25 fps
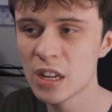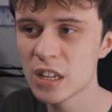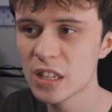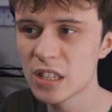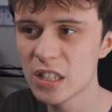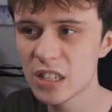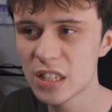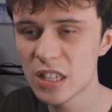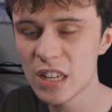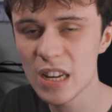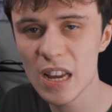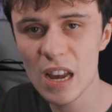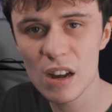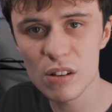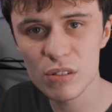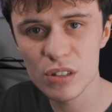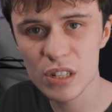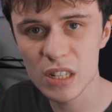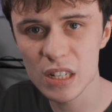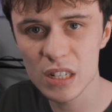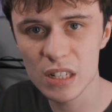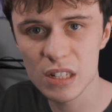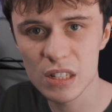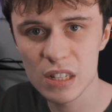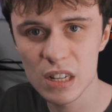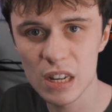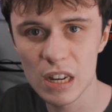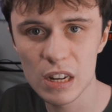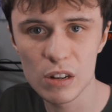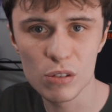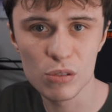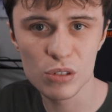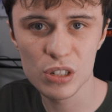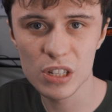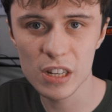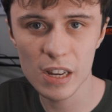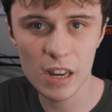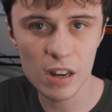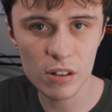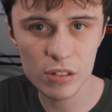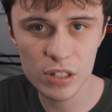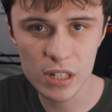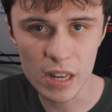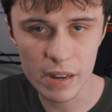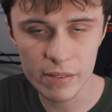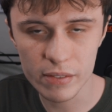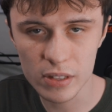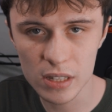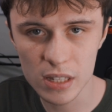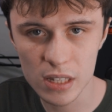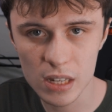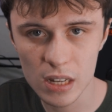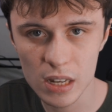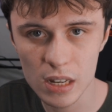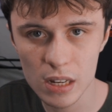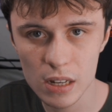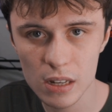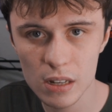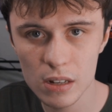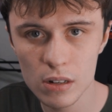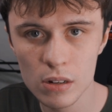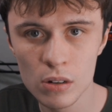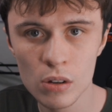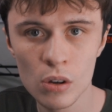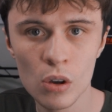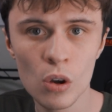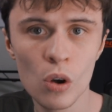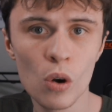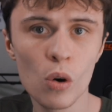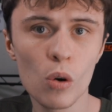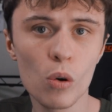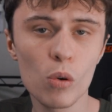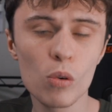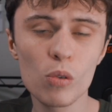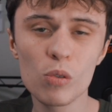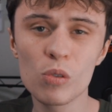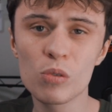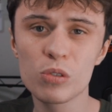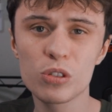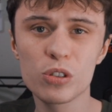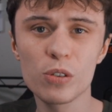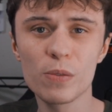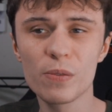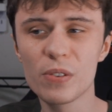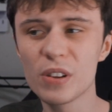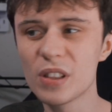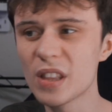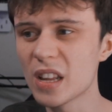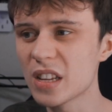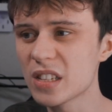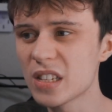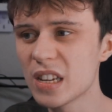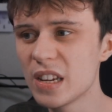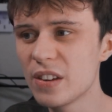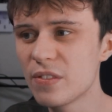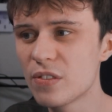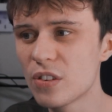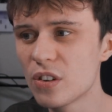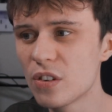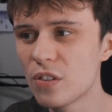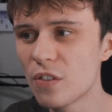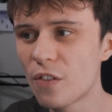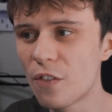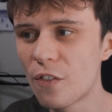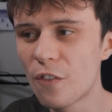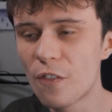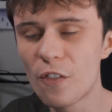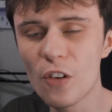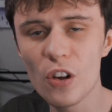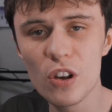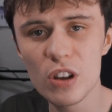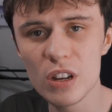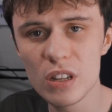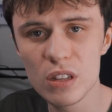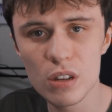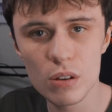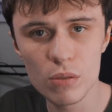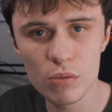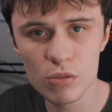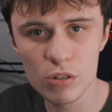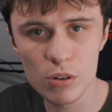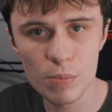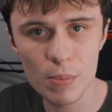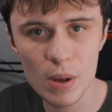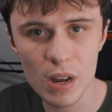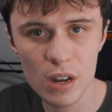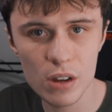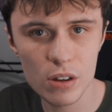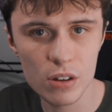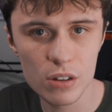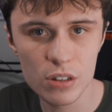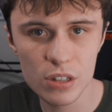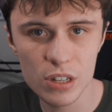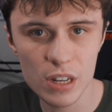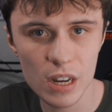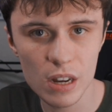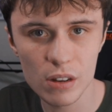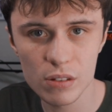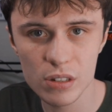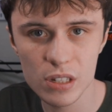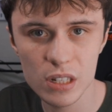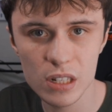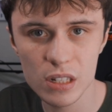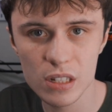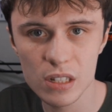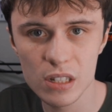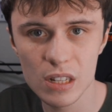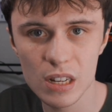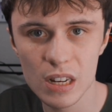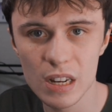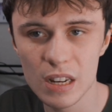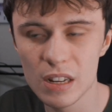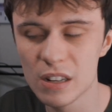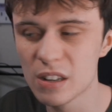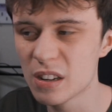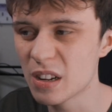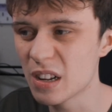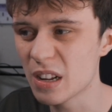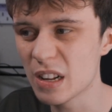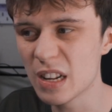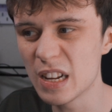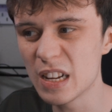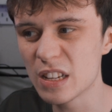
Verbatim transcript: CL16 or CL17 or something that's even 3200 megahertz CL16.